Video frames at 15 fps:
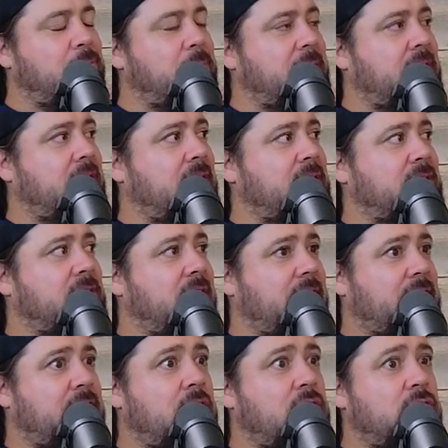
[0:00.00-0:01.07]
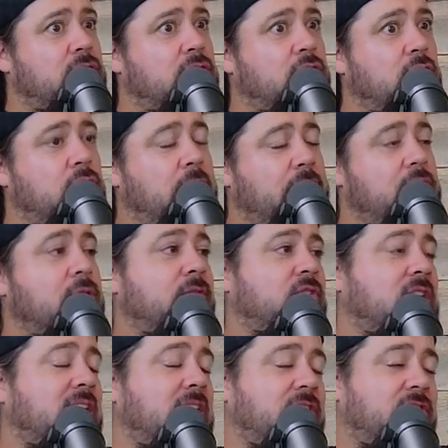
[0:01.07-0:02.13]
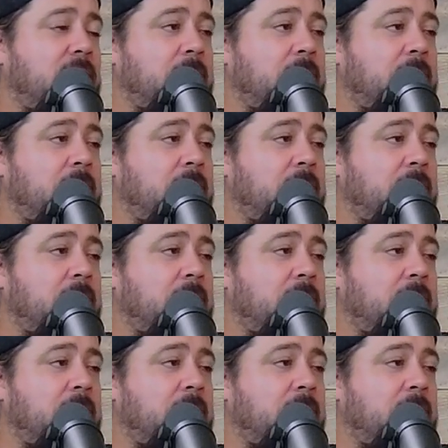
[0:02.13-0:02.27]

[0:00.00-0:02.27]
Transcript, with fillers: you because like there's mm-hmm. so, like you have to catch